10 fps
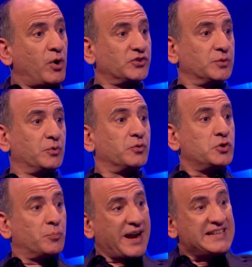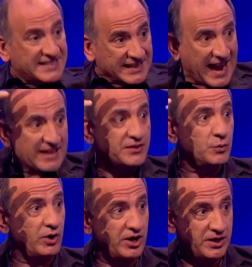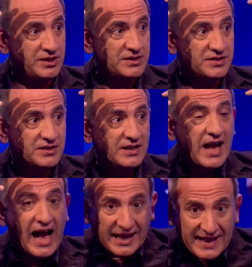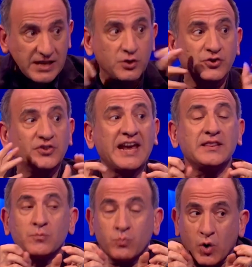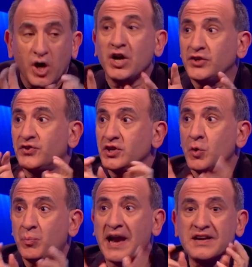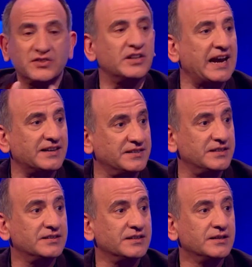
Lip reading: possible, your brain selects the words and then you say the words that your brain has selected.